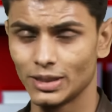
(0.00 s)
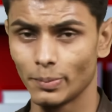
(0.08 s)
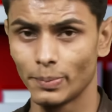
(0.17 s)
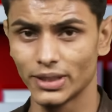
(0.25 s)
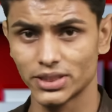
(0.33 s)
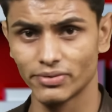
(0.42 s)
The
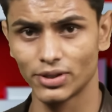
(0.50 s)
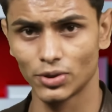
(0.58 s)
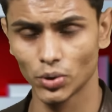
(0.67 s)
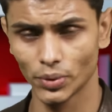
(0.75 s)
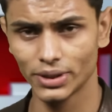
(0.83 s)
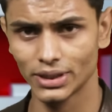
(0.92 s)
best way to
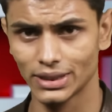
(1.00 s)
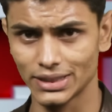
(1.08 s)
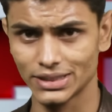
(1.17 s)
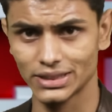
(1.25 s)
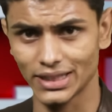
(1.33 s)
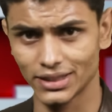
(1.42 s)
do it
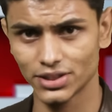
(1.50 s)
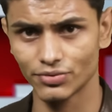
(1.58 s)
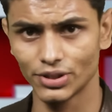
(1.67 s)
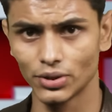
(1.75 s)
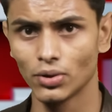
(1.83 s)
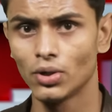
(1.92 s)
is share this
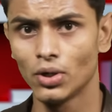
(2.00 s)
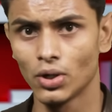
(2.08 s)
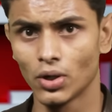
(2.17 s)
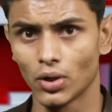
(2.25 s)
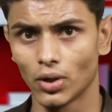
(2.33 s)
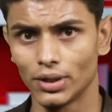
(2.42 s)
video
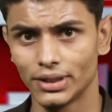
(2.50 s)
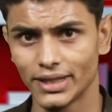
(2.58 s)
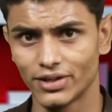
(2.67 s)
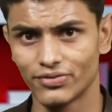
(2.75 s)
on their